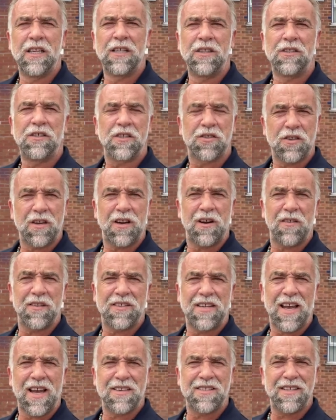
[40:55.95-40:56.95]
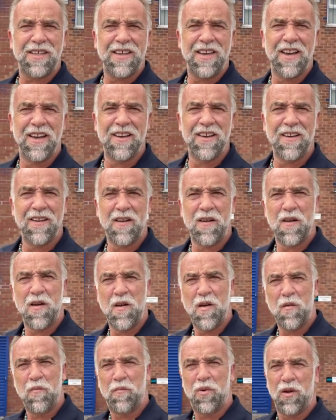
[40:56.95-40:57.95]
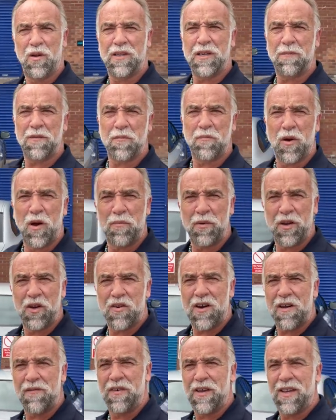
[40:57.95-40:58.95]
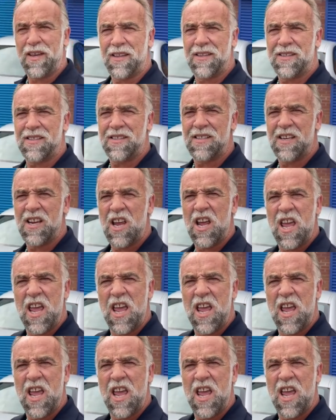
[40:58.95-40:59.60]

Just got out of the taxi. Pulled up the popping graphics.